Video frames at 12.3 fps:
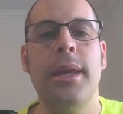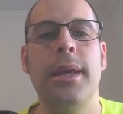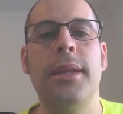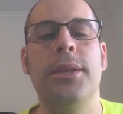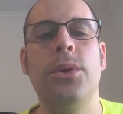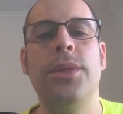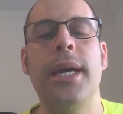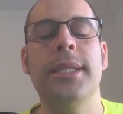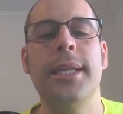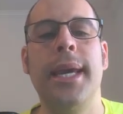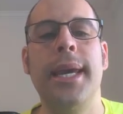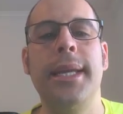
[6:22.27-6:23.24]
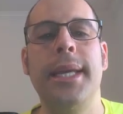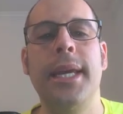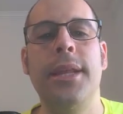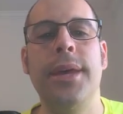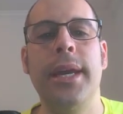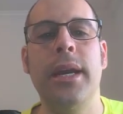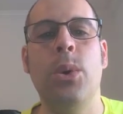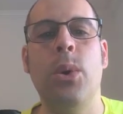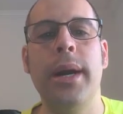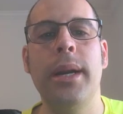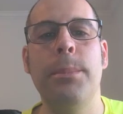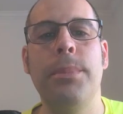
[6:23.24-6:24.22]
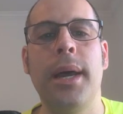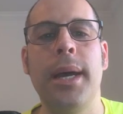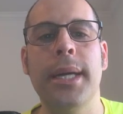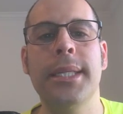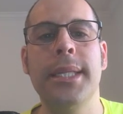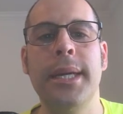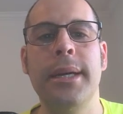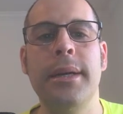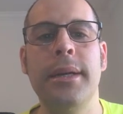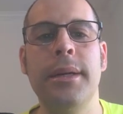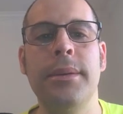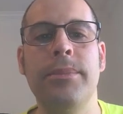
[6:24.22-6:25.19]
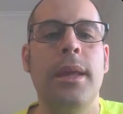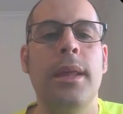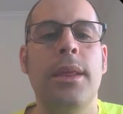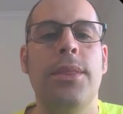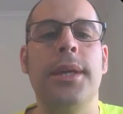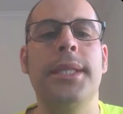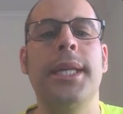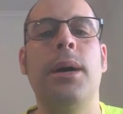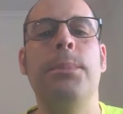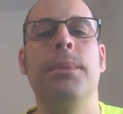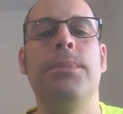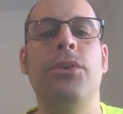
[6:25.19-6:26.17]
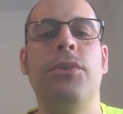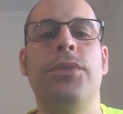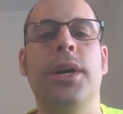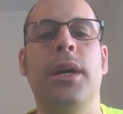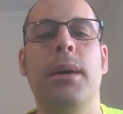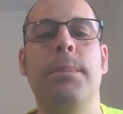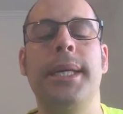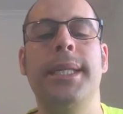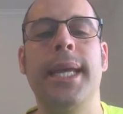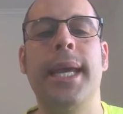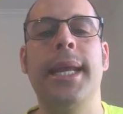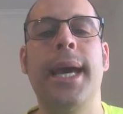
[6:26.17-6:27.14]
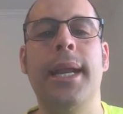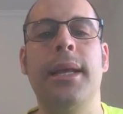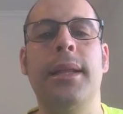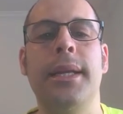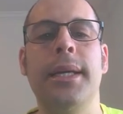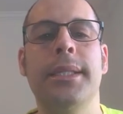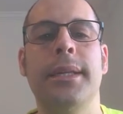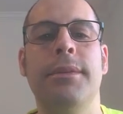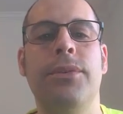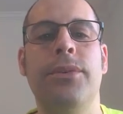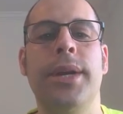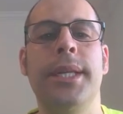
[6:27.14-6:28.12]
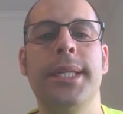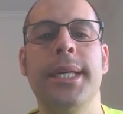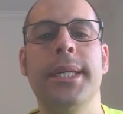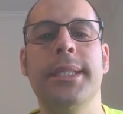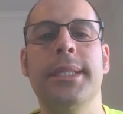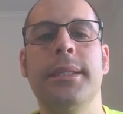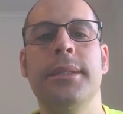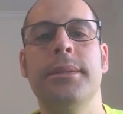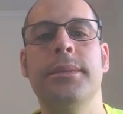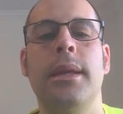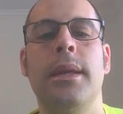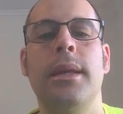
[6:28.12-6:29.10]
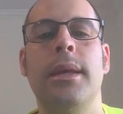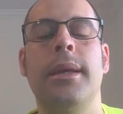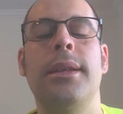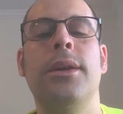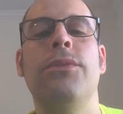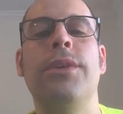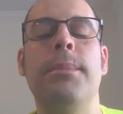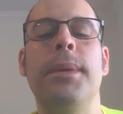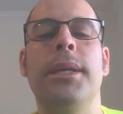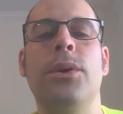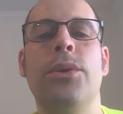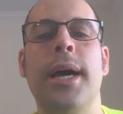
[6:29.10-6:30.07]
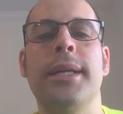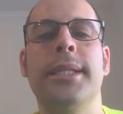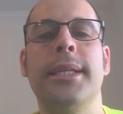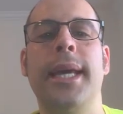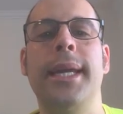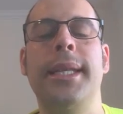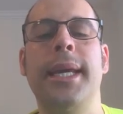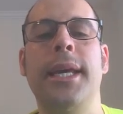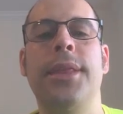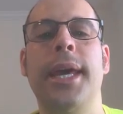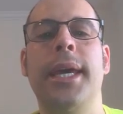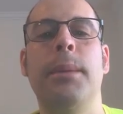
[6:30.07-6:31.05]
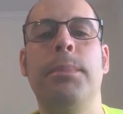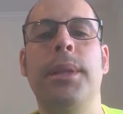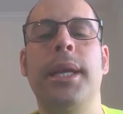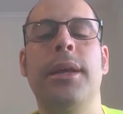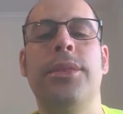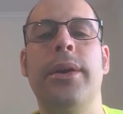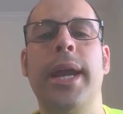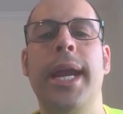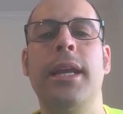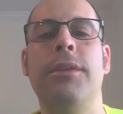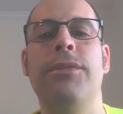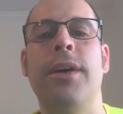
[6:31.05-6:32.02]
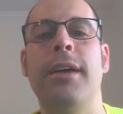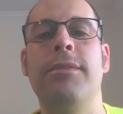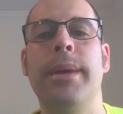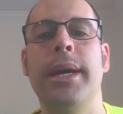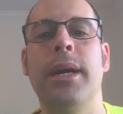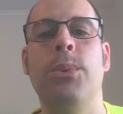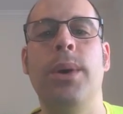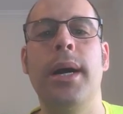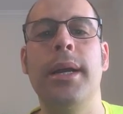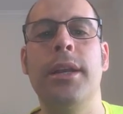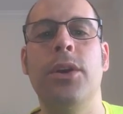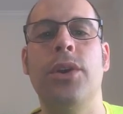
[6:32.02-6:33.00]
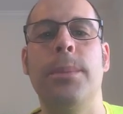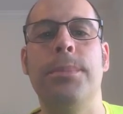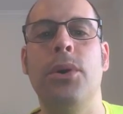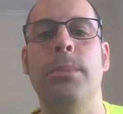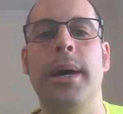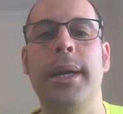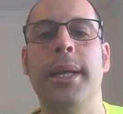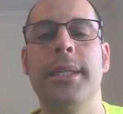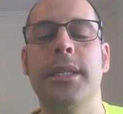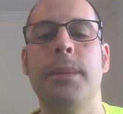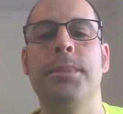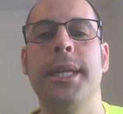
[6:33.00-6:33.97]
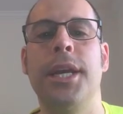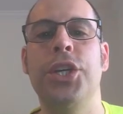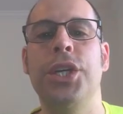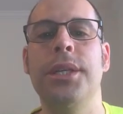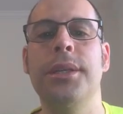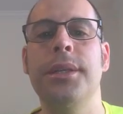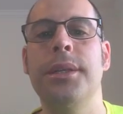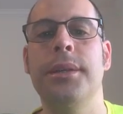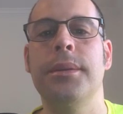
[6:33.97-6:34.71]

In 2018, they acquired Blockseer. This helped improve the company's data analytics and forensics. In November 2018, they completed their 85-megawatt crypto mining substation.